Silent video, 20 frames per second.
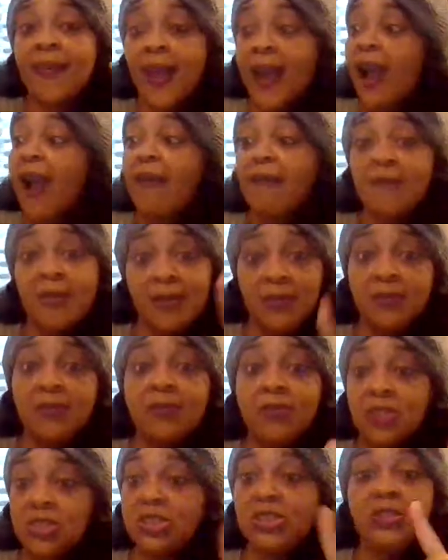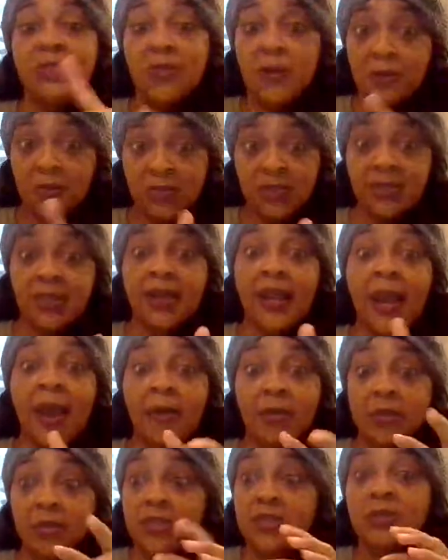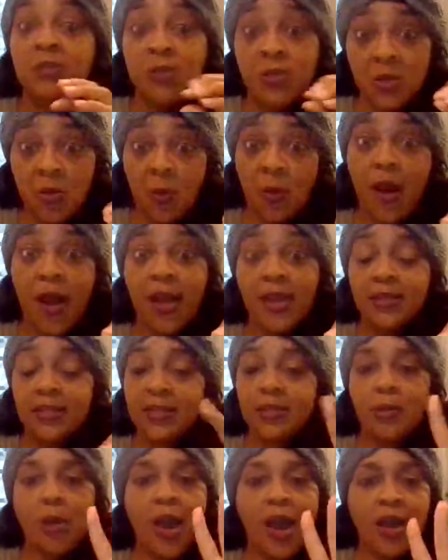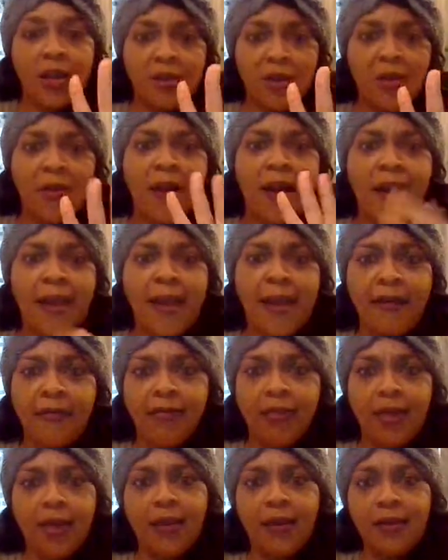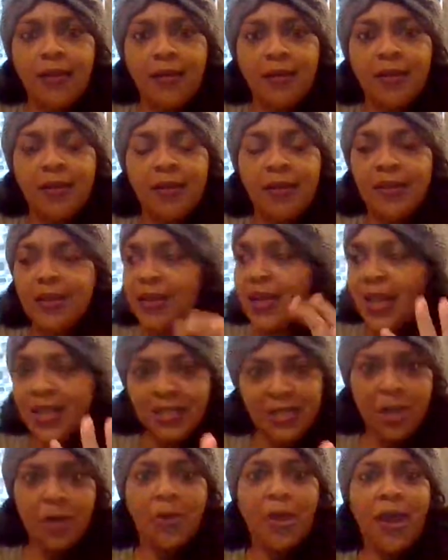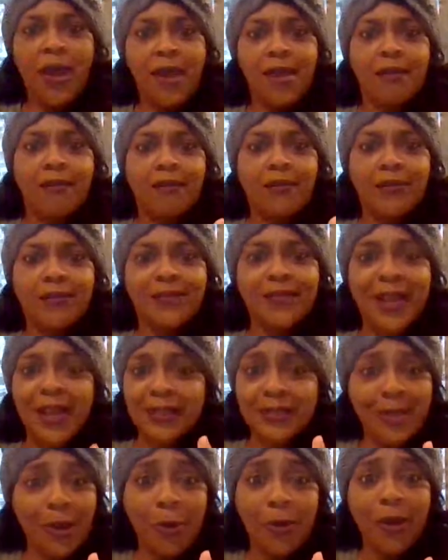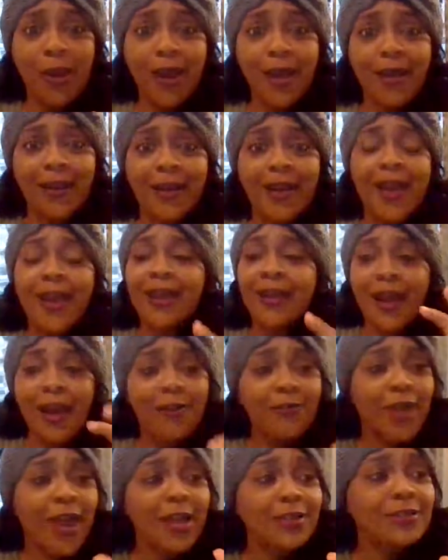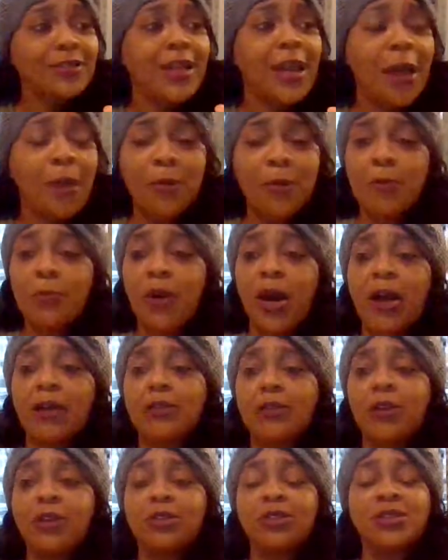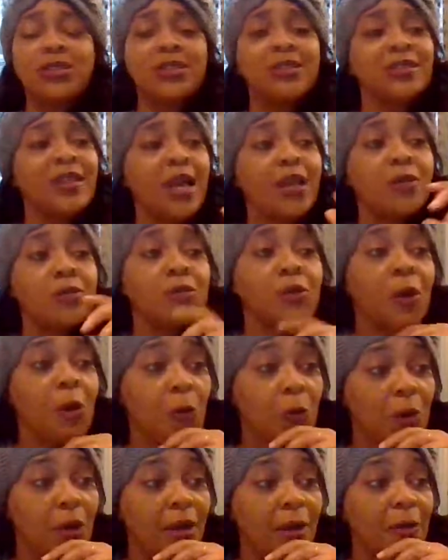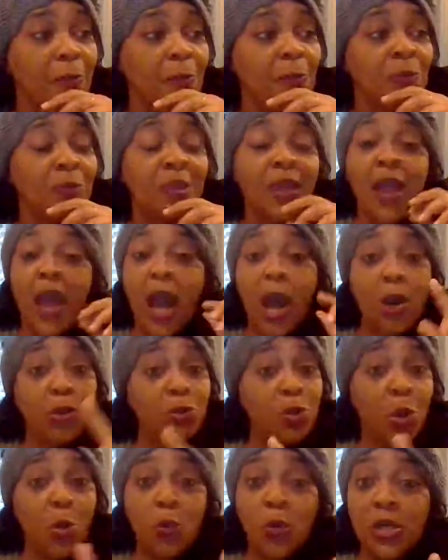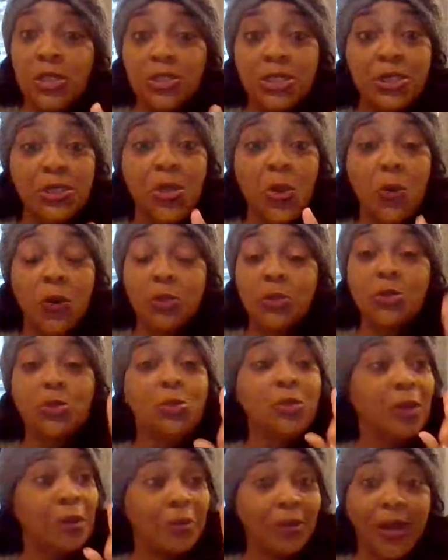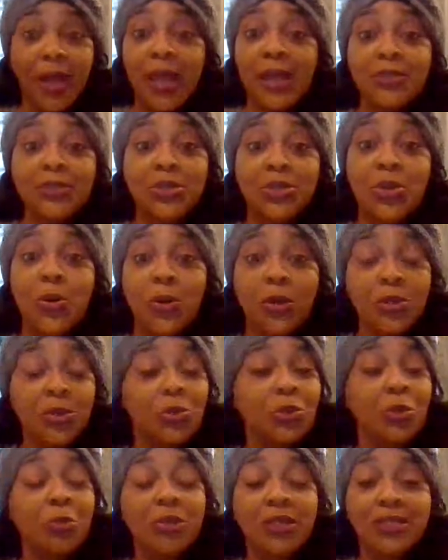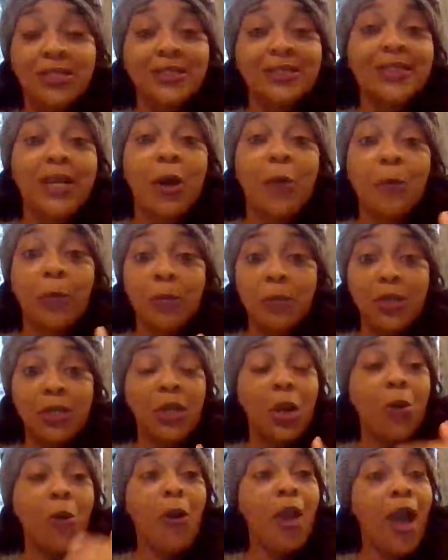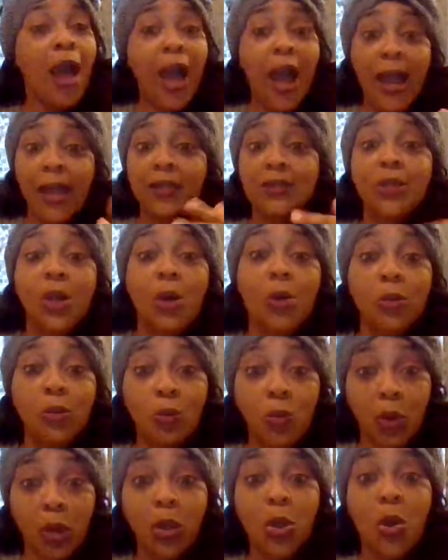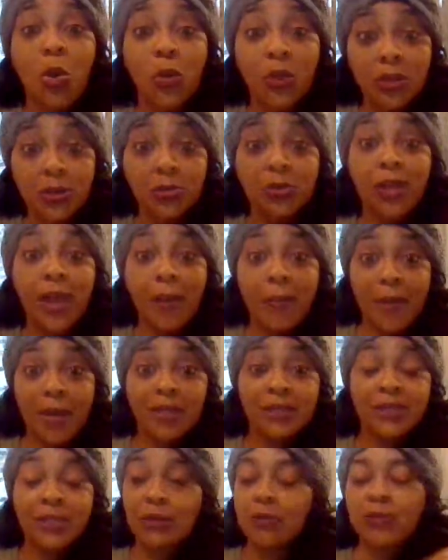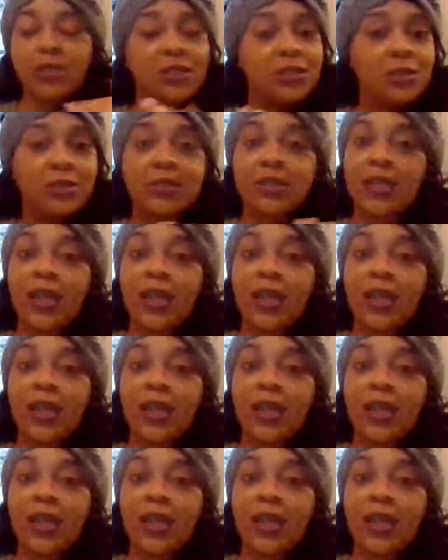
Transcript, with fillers: I really wish you go sit down and just be quiet. So I know I have that. And that's okay. That's okay. And I've actually had people out there that just like, you know what? I don't know what she's going through, but I'm glad she's going through it because it's helping me know I ain't the only one going through that myself. Because there's